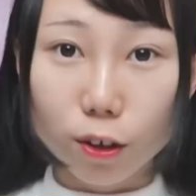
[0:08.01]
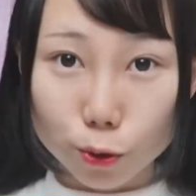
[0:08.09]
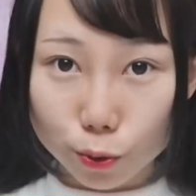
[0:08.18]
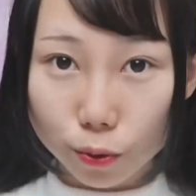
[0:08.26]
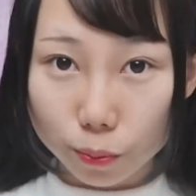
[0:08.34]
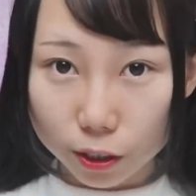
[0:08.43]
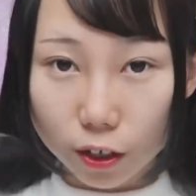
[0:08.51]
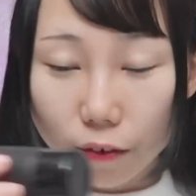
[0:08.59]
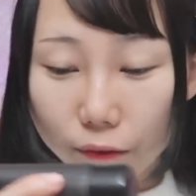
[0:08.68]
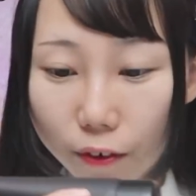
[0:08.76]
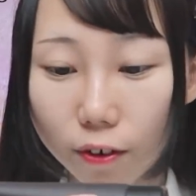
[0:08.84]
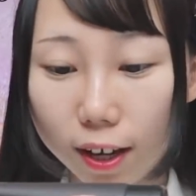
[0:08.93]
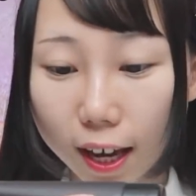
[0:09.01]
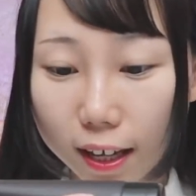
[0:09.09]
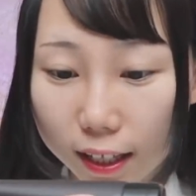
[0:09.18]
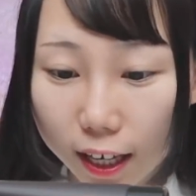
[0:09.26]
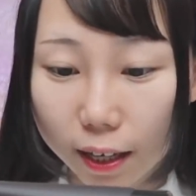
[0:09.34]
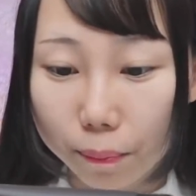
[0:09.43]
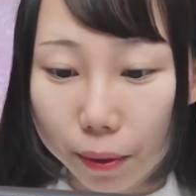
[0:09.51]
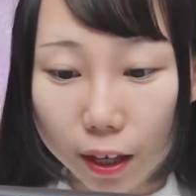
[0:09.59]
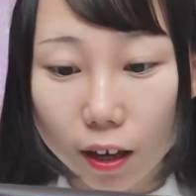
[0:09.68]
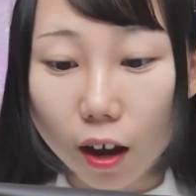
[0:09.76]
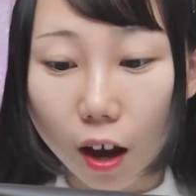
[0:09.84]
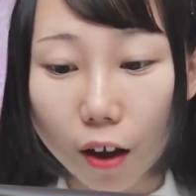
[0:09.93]
Super volcanic
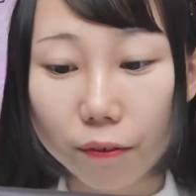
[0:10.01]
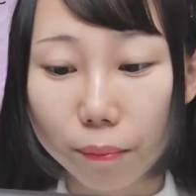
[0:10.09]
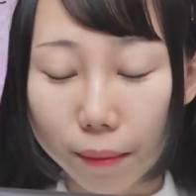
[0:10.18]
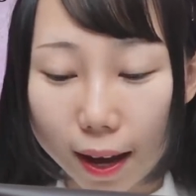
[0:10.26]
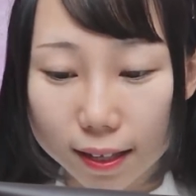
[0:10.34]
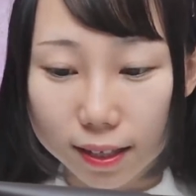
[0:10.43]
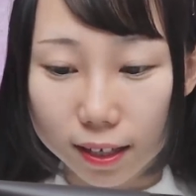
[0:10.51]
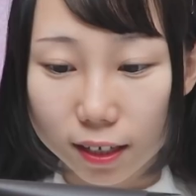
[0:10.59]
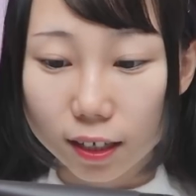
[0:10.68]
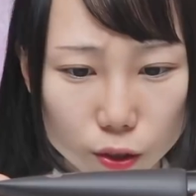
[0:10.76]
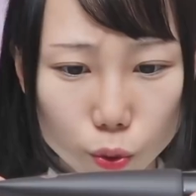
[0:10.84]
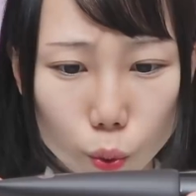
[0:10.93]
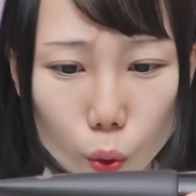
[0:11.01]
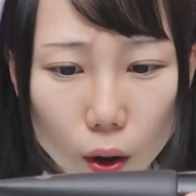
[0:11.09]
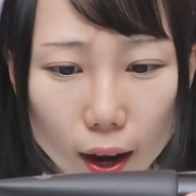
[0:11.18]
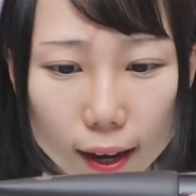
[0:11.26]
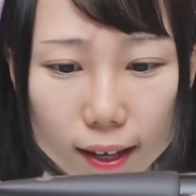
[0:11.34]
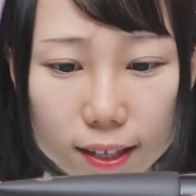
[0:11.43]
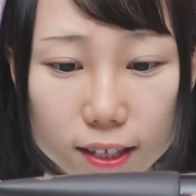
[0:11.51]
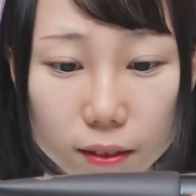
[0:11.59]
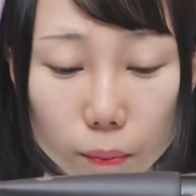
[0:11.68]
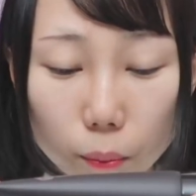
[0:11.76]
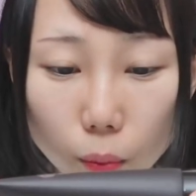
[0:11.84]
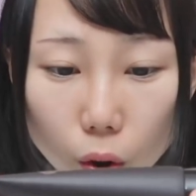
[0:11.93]
peel-off mask, twice
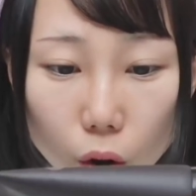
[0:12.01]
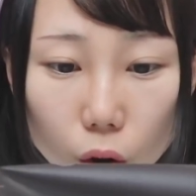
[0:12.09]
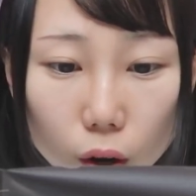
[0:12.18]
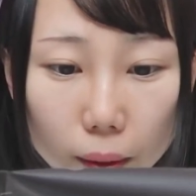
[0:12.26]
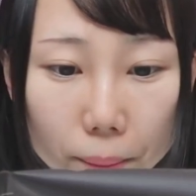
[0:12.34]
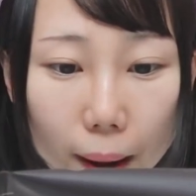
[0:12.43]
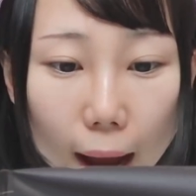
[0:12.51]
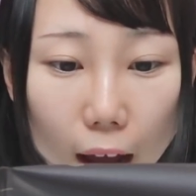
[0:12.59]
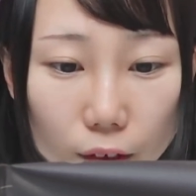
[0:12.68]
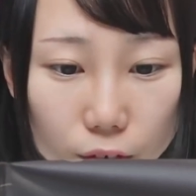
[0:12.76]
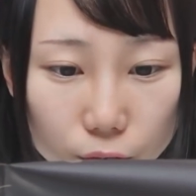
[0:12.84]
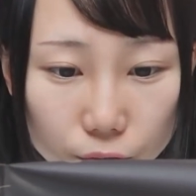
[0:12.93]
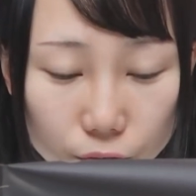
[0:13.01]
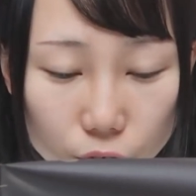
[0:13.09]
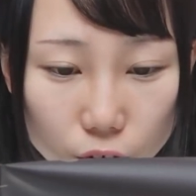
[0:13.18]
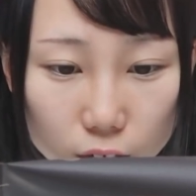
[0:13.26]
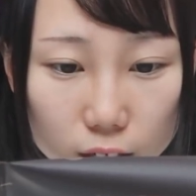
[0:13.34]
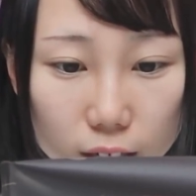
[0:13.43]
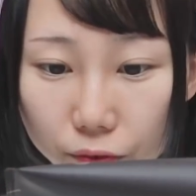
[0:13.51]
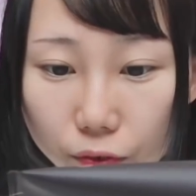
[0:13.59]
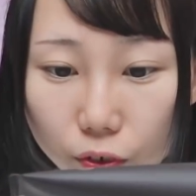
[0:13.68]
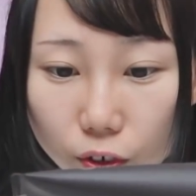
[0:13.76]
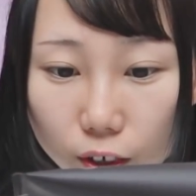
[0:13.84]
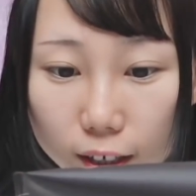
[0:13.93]
more powerful
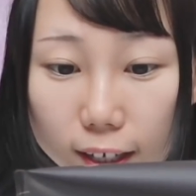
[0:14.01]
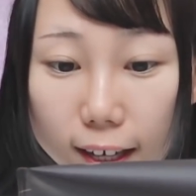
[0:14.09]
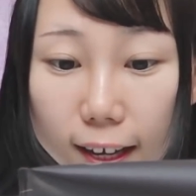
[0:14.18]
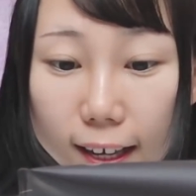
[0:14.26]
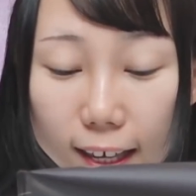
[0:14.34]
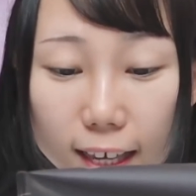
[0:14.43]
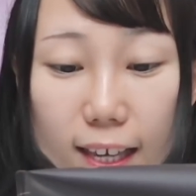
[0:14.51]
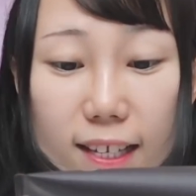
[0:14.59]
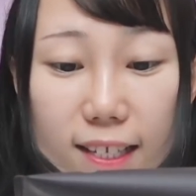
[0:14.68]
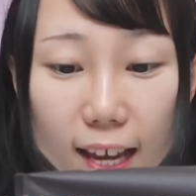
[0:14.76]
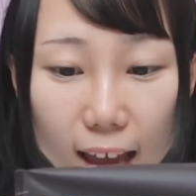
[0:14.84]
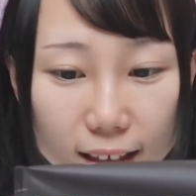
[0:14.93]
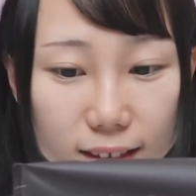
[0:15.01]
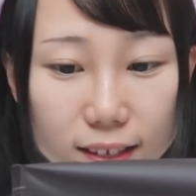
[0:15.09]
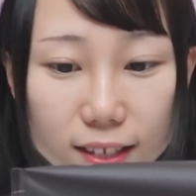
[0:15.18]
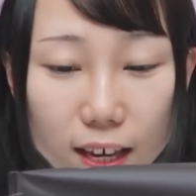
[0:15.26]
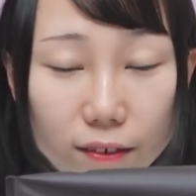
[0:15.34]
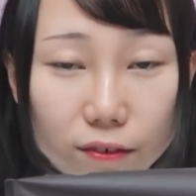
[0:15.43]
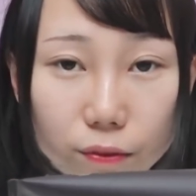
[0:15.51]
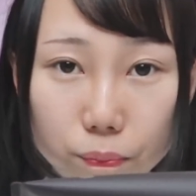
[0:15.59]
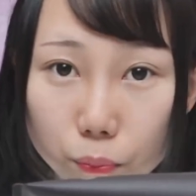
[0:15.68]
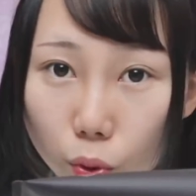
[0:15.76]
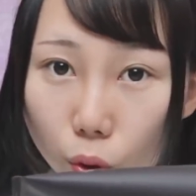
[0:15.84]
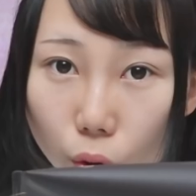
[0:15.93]
for intensive
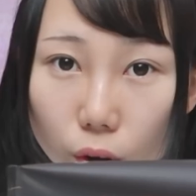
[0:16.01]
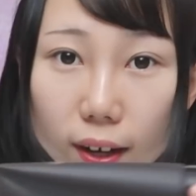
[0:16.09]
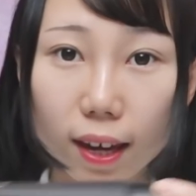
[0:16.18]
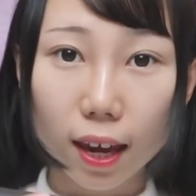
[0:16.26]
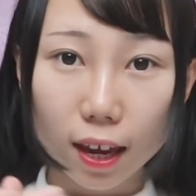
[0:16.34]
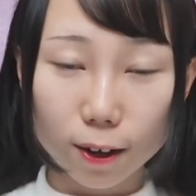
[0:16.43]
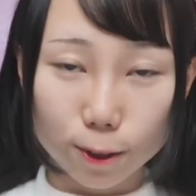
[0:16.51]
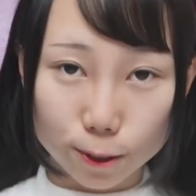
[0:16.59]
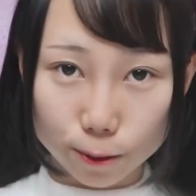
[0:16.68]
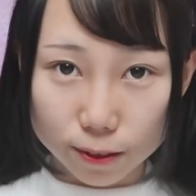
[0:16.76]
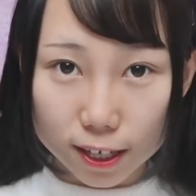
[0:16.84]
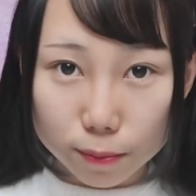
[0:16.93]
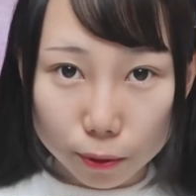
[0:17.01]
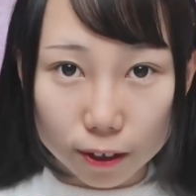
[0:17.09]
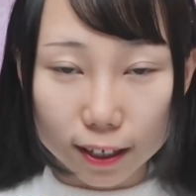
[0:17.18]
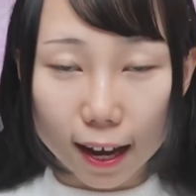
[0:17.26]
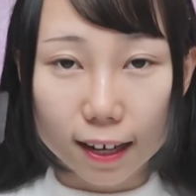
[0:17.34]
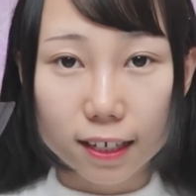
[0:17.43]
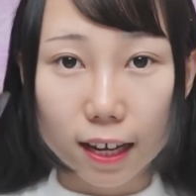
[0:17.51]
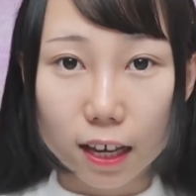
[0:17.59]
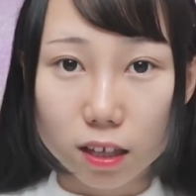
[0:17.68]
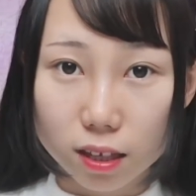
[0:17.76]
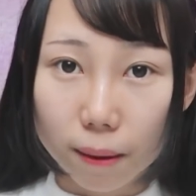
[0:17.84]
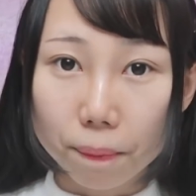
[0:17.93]
pore care. So this product
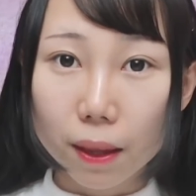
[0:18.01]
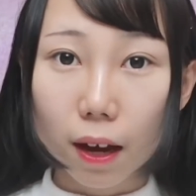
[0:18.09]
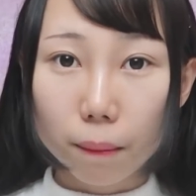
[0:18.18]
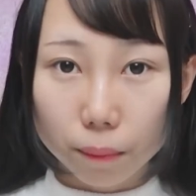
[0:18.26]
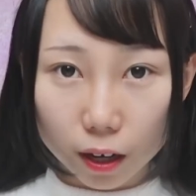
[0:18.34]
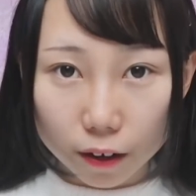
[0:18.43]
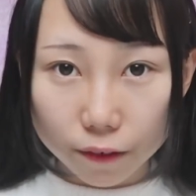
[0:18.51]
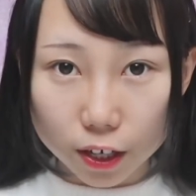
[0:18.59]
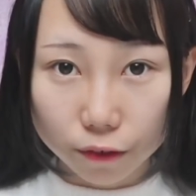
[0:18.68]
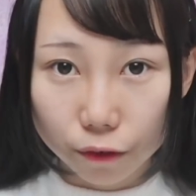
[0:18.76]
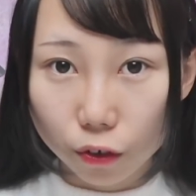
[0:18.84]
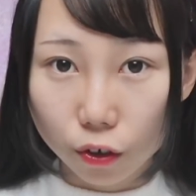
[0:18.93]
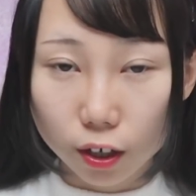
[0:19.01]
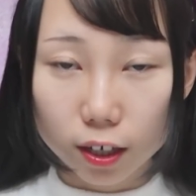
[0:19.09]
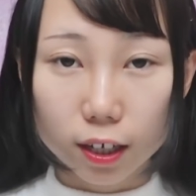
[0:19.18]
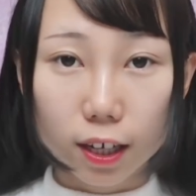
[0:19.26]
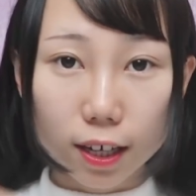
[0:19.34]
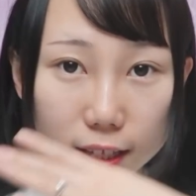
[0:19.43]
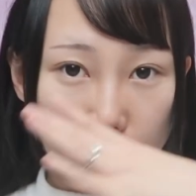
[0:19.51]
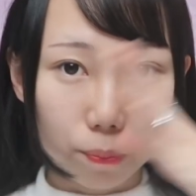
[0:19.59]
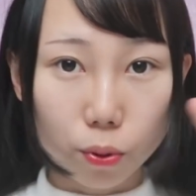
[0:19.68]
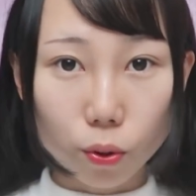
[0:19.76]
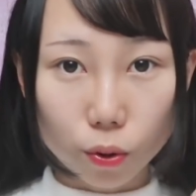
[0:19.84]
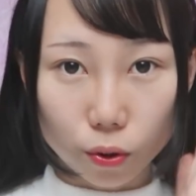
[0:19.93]
is perfect for the
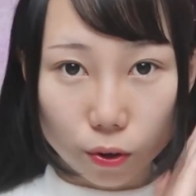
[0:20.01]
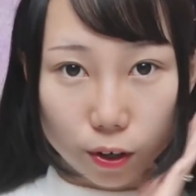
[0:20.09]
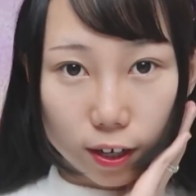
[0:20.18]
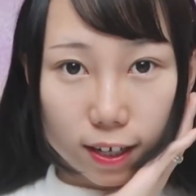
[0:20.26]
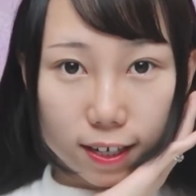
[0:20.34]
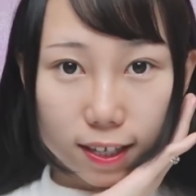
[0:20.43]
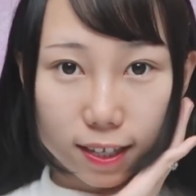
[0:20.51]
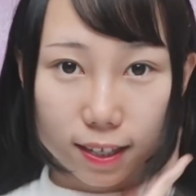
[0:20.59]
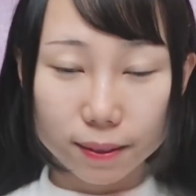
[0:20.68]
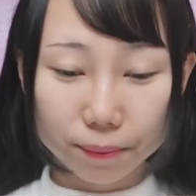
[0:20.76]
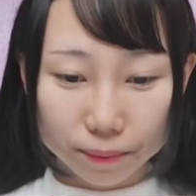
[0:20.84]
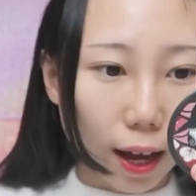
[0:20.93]
pores.